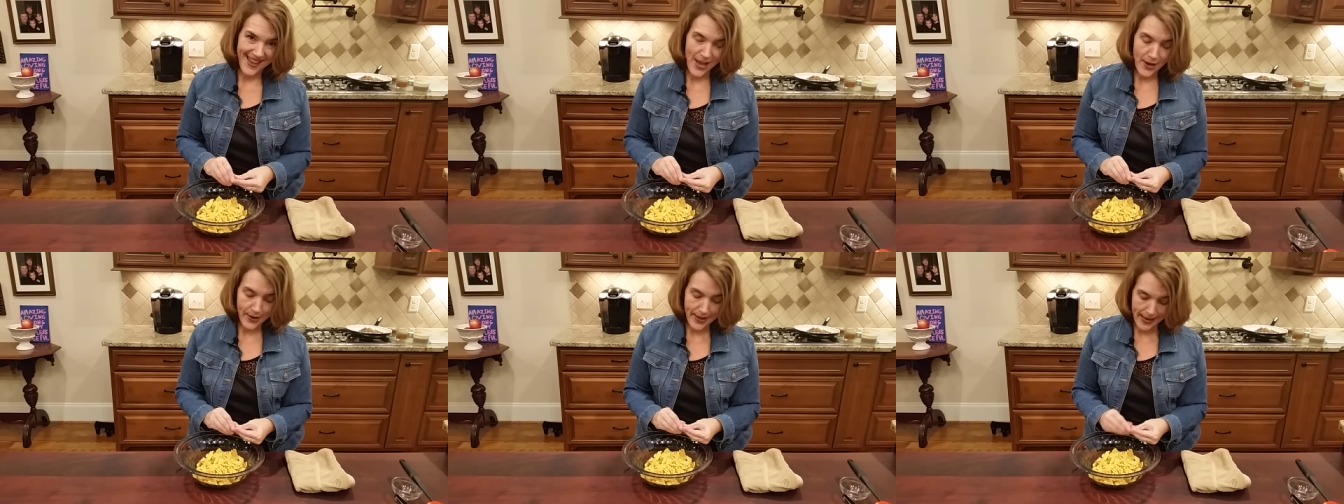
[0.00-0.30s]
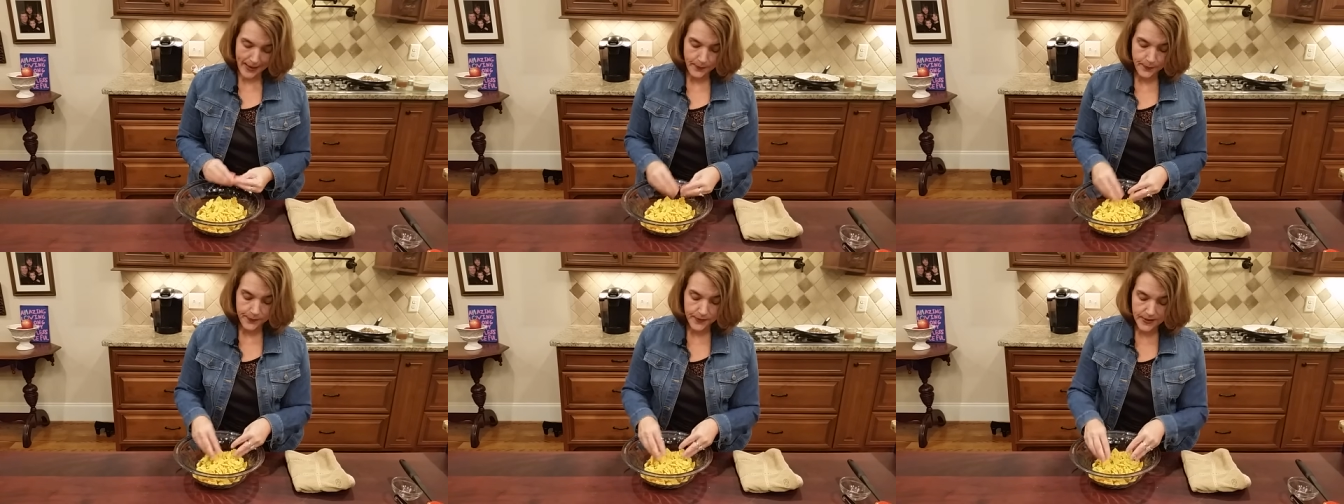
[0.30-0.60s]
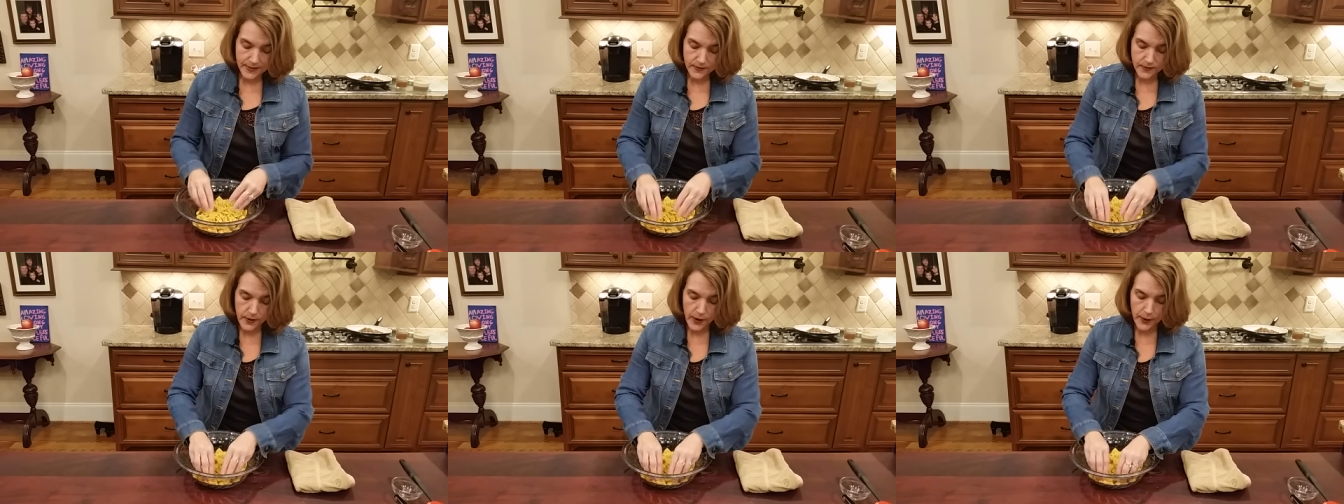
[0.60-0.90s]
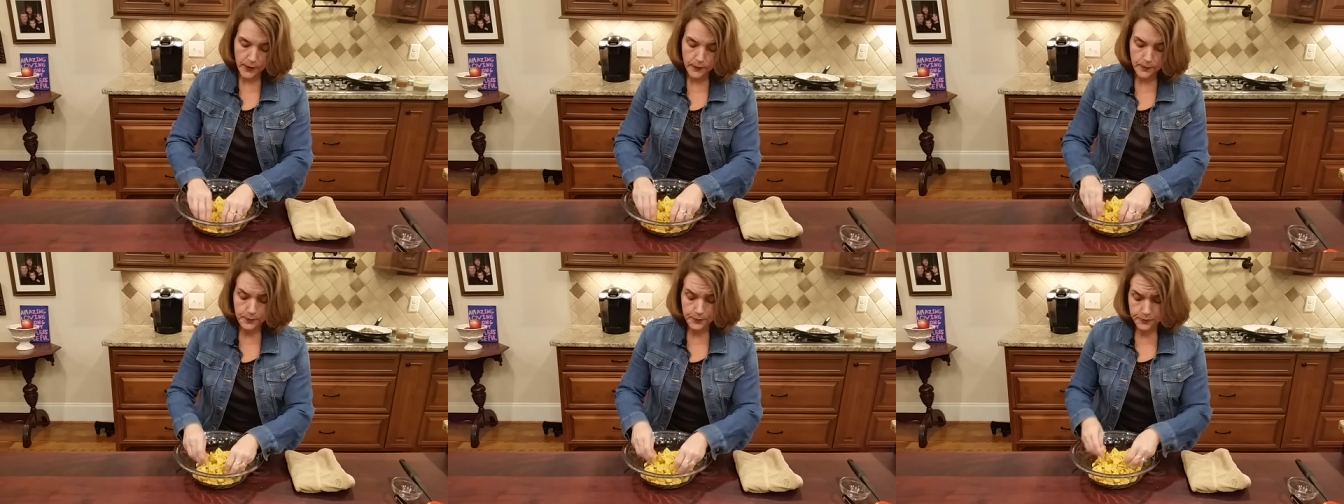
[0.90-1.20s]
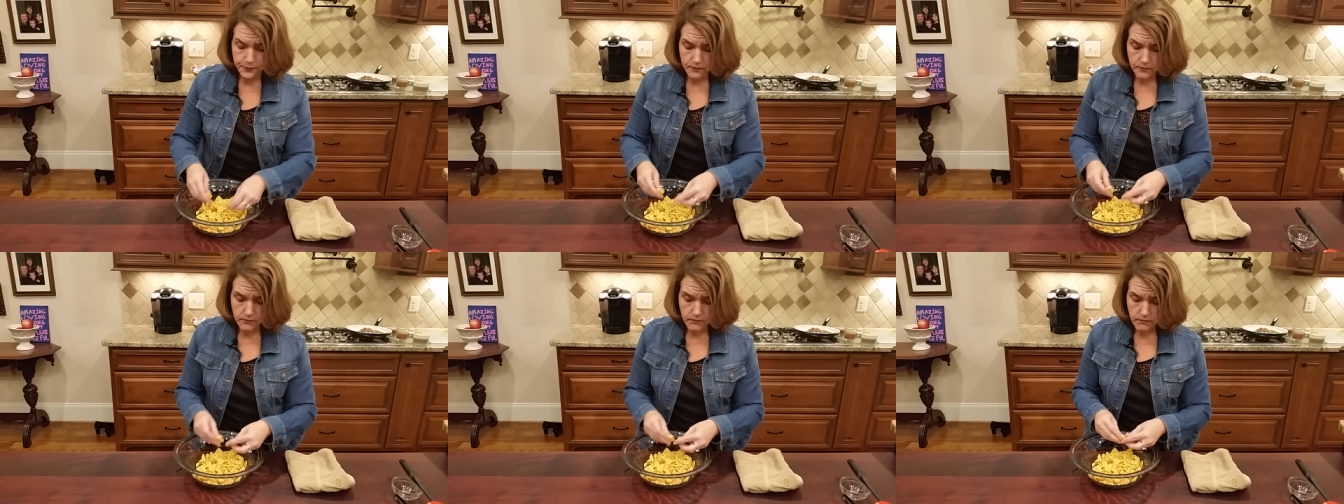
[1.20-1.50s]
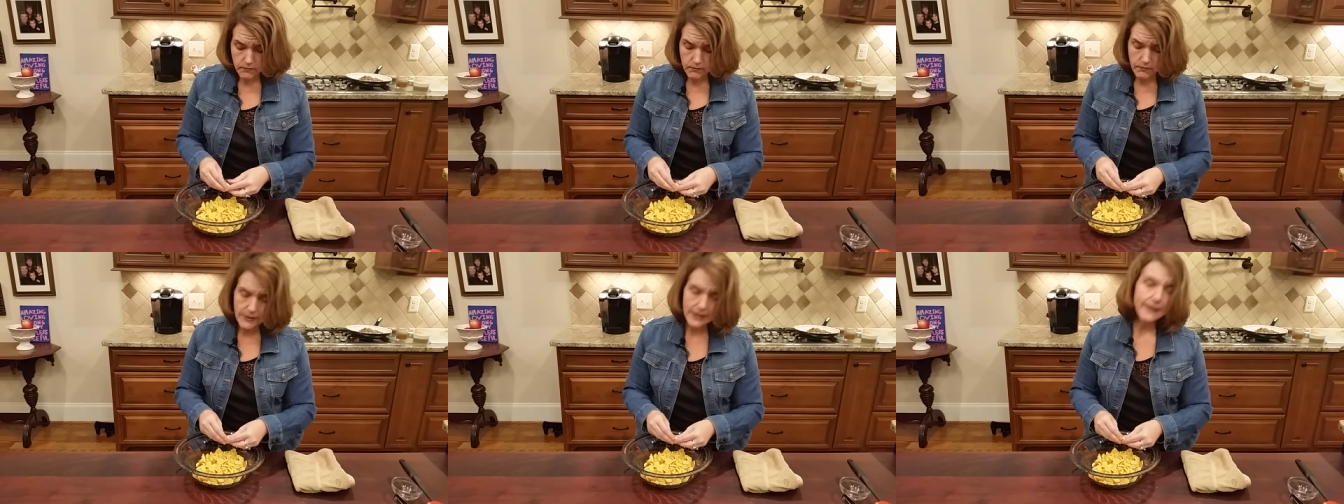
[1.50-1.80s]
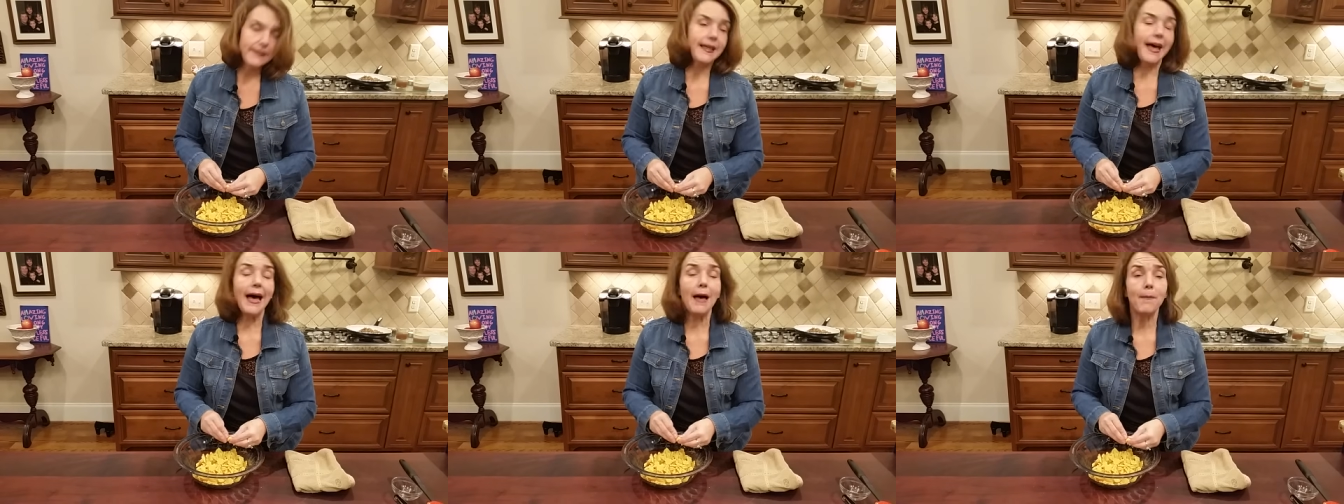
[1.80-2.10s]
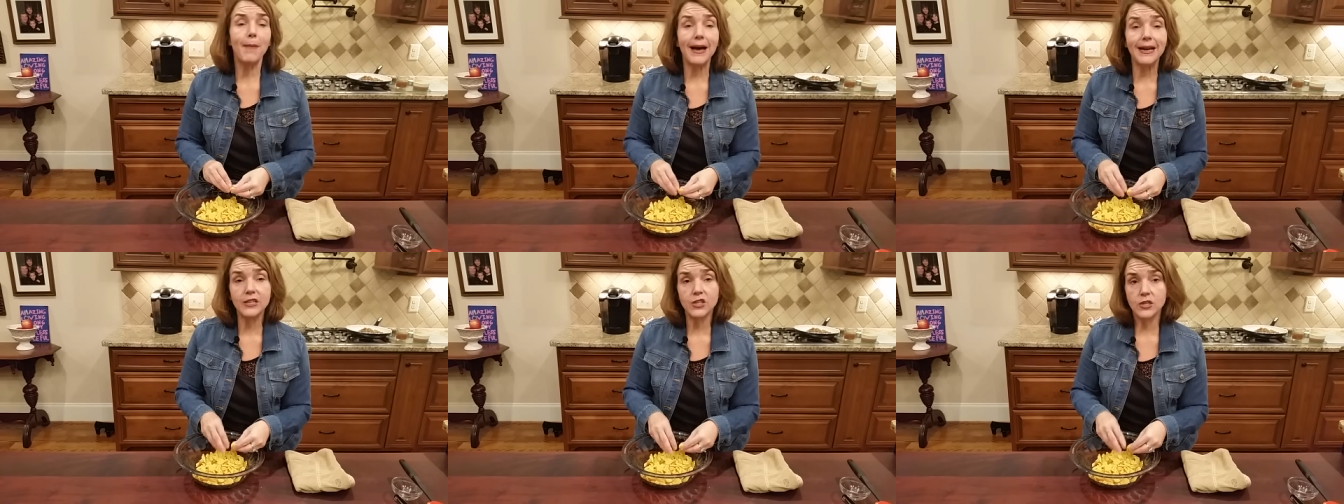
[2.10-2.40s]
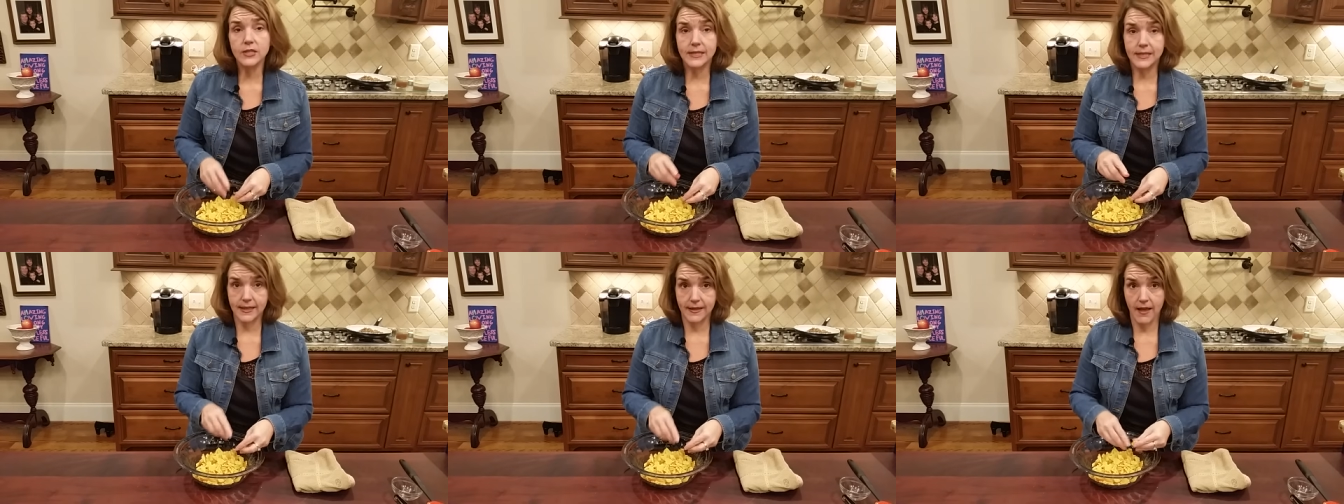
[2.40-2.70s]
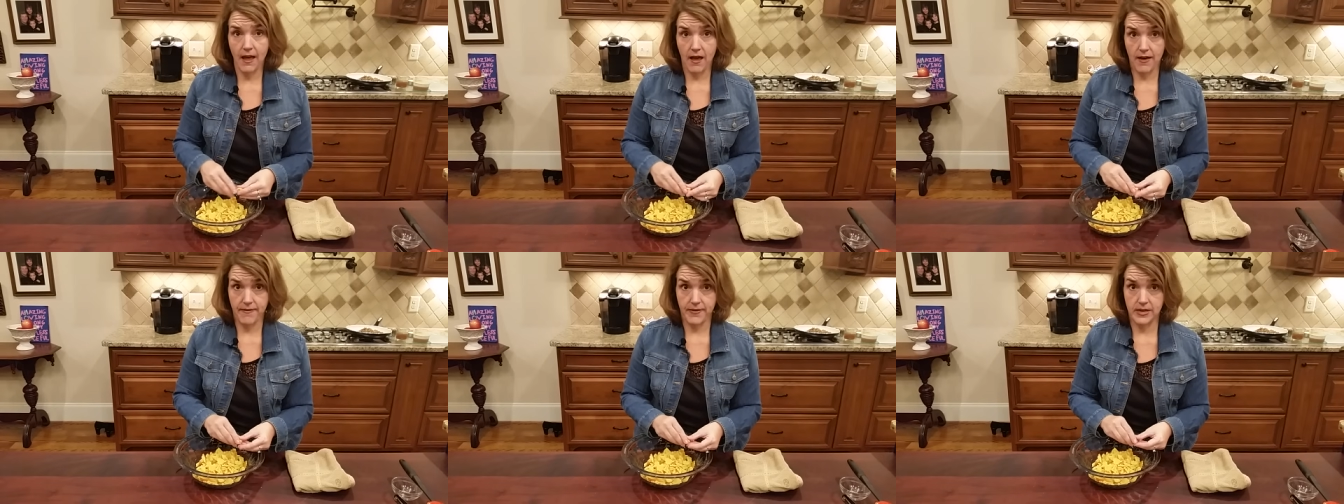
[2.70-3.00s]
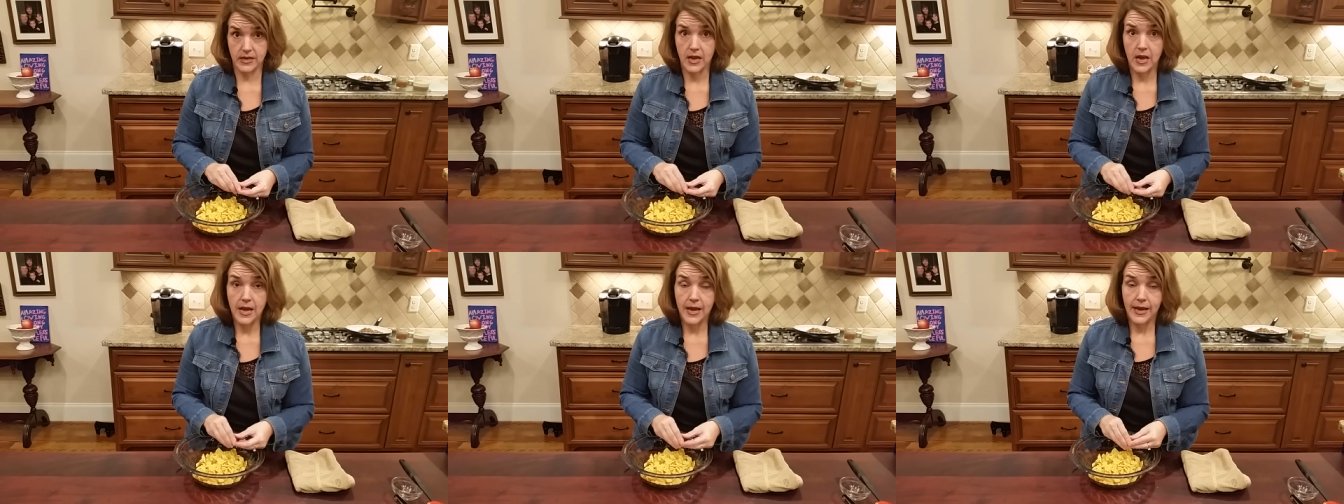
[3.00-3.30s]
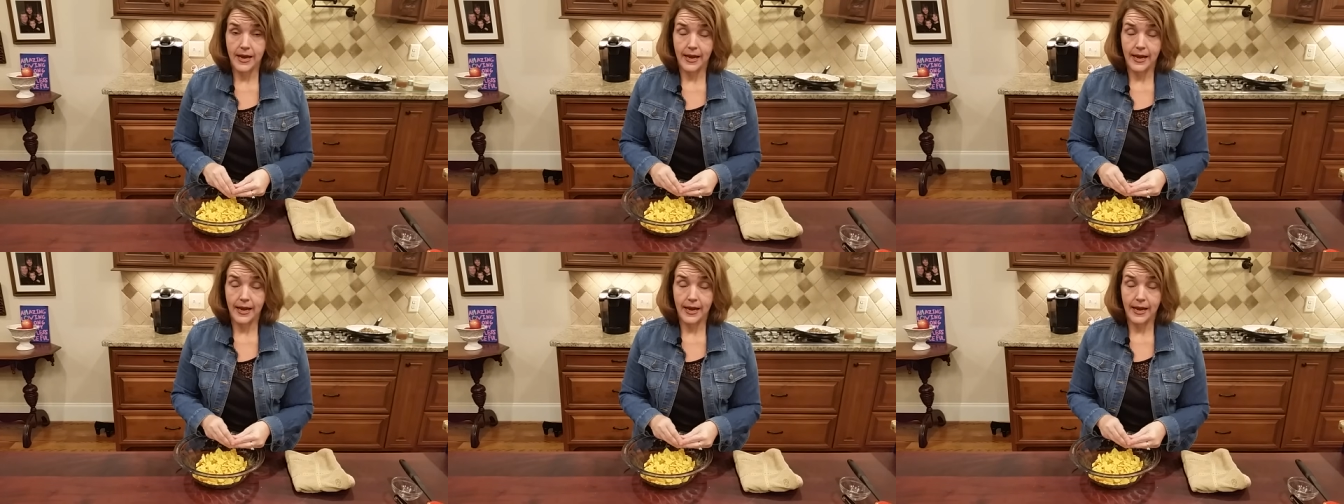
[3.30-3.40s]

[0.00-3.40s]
Okay, so that batch is in the oven